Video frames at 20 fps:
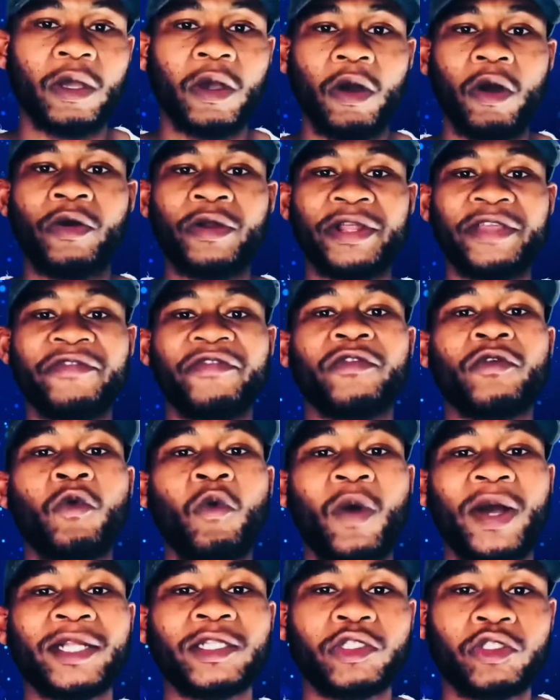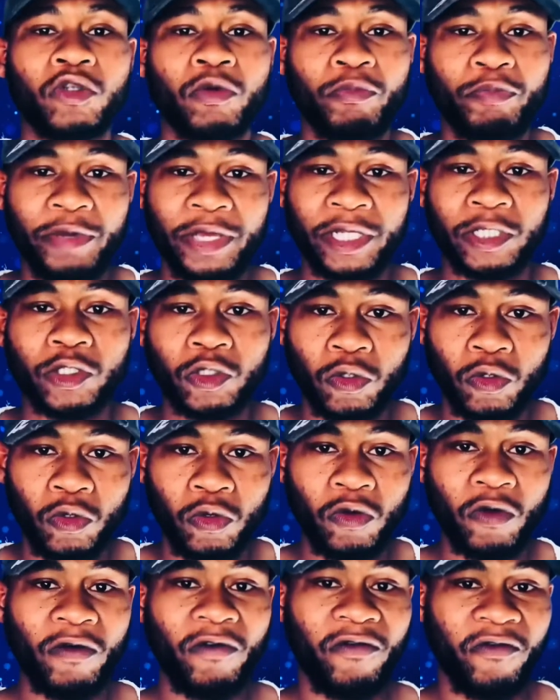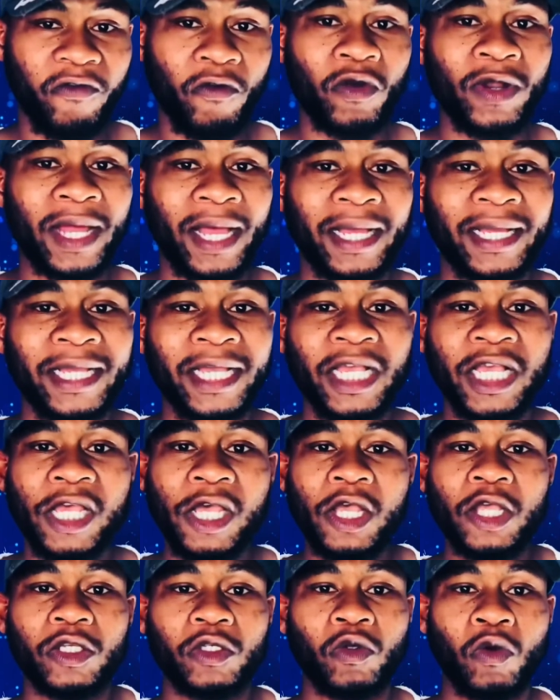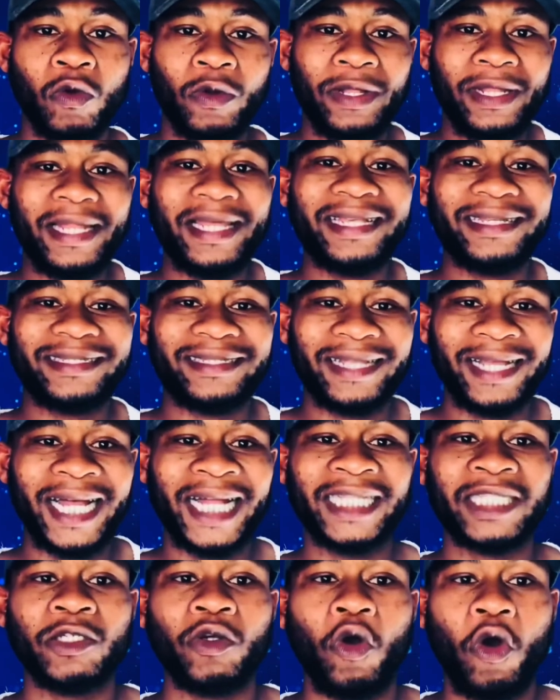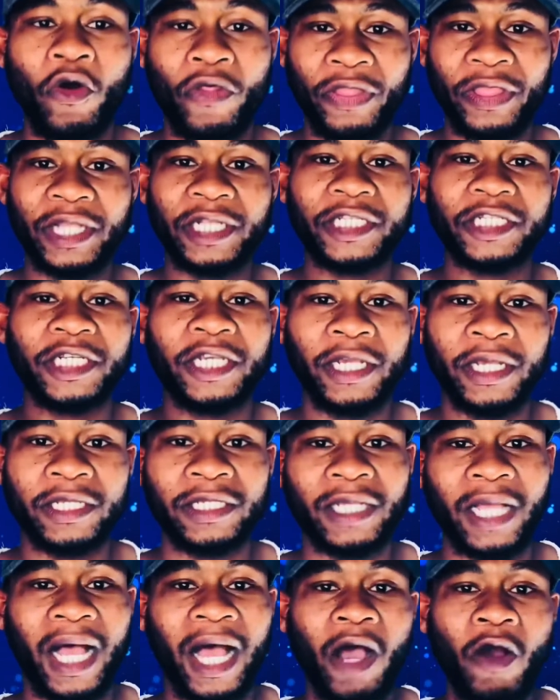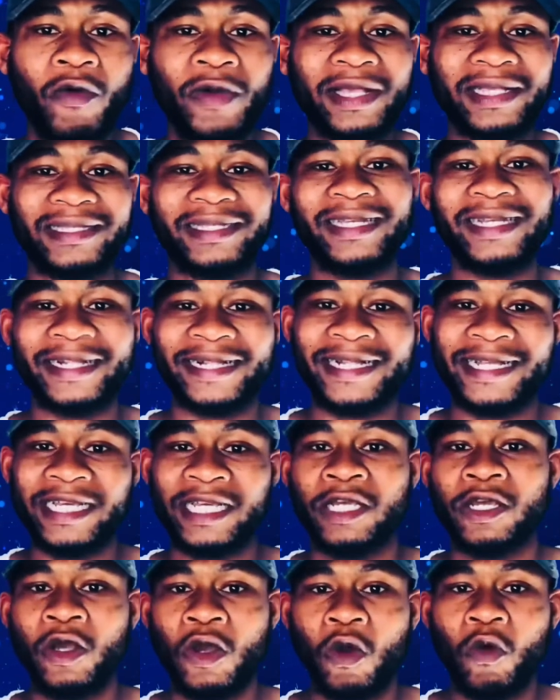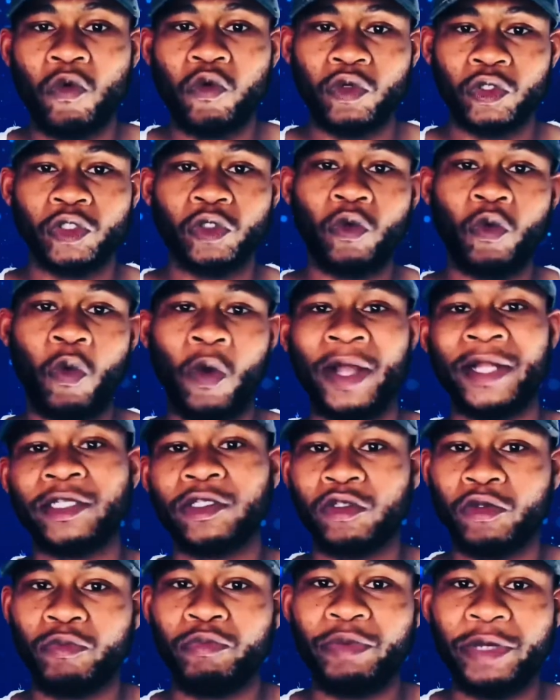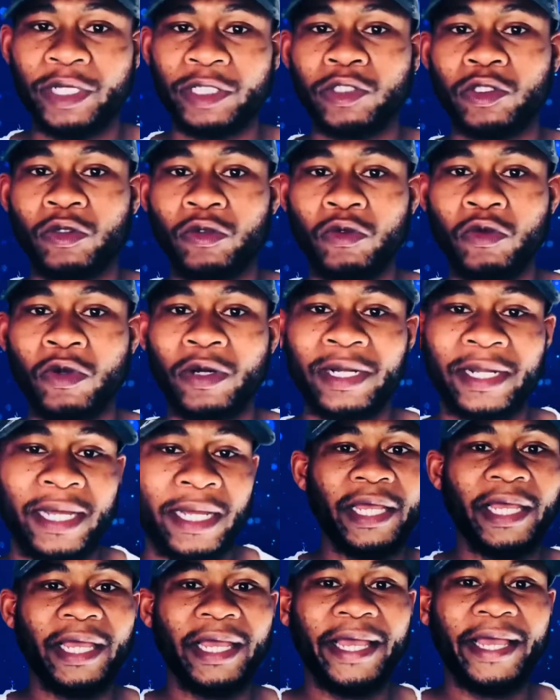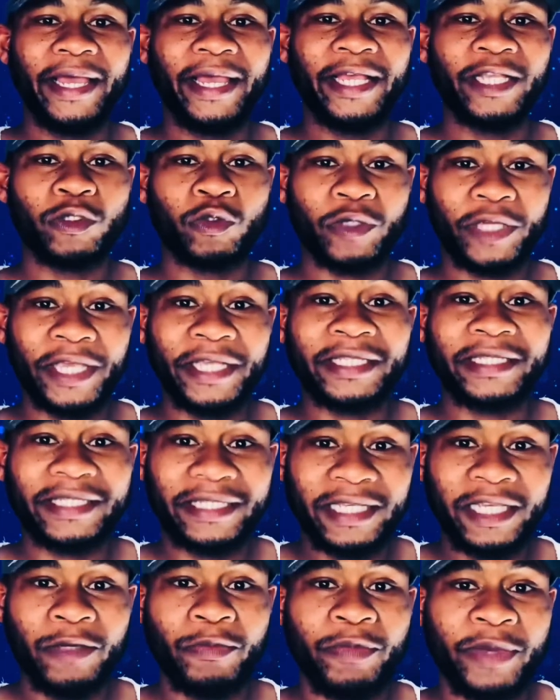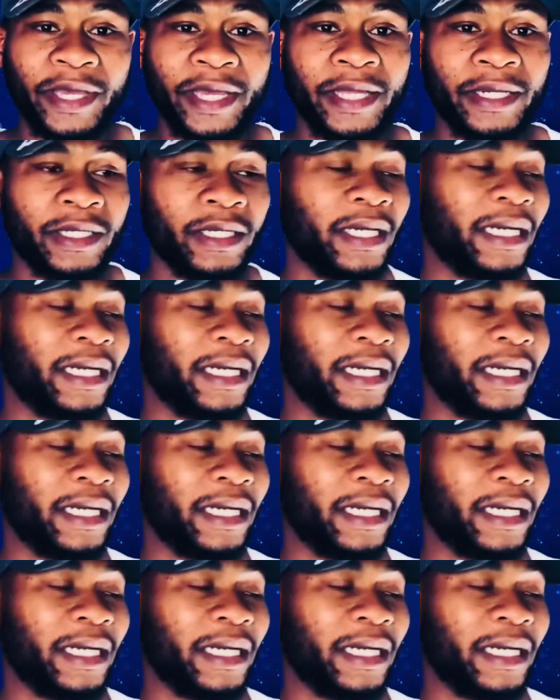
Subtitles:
or if you want your beard to look fuller? So let's start on the cheeks. How exactly would you want your beard to look like? As you can see, man,